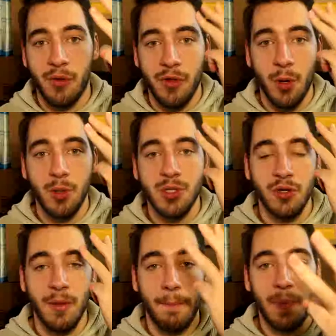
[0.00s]
Those are
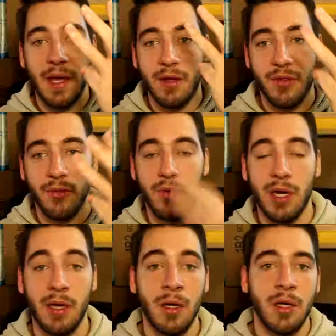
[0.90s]
the big
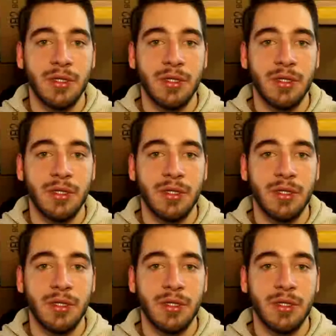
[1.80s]
three.